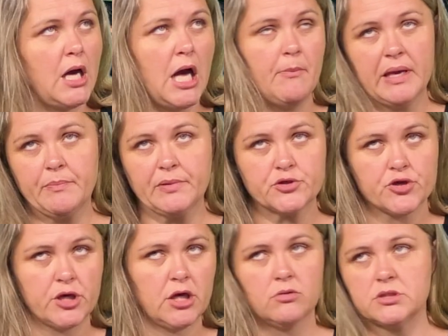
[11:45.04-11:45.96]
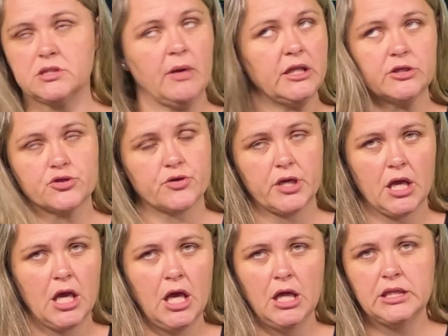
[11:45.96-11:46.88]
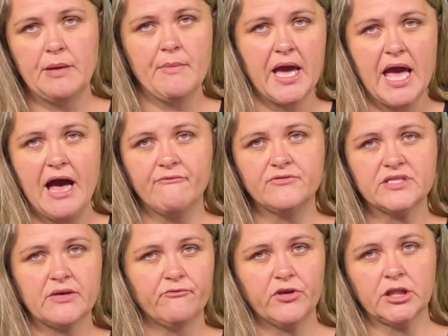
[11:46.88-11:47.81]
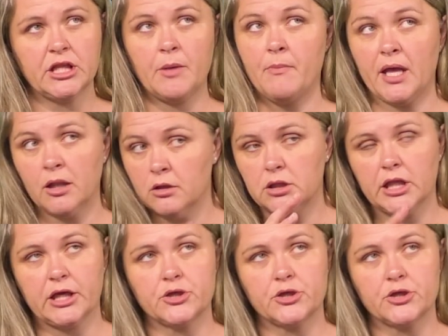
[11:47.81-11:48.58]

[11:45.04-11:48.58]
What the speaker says: a maple tree or some other tree that might have something that might look like a